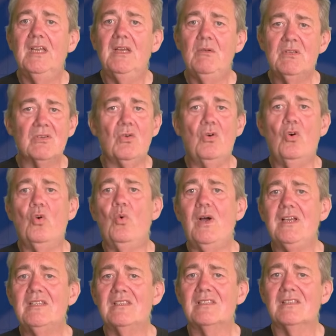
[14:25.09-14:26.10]
He was
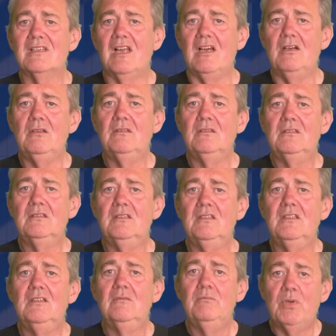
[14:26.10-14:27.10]
always slow,
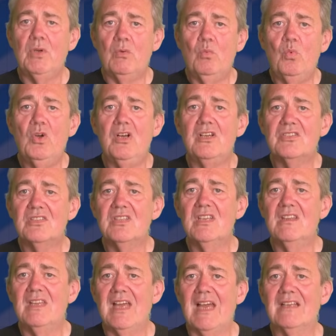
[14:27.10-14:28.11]
but worse
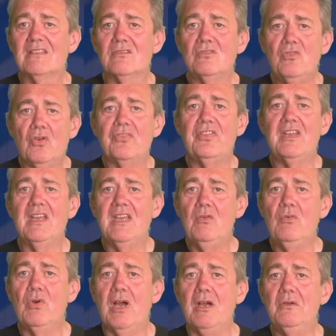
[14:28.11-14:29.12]
than that, nothing
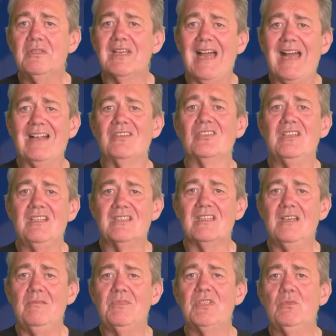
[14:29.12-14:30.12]
he wrote actually
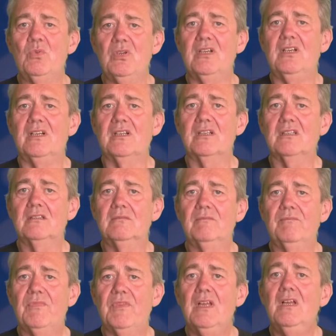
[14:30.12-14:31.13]
seemed to work.
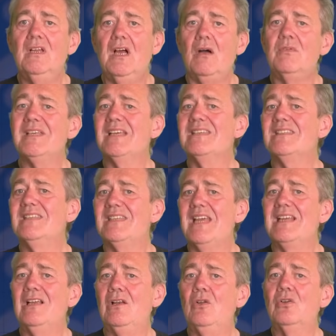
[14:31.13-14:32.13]
I was asked to
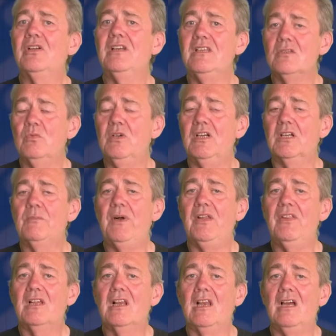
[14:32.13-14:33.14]
take a look at his work by
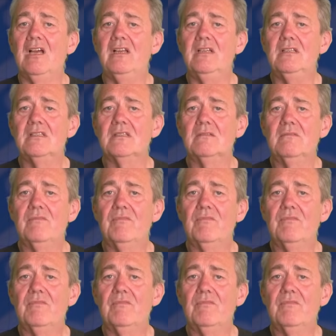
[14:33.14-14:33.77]
the client.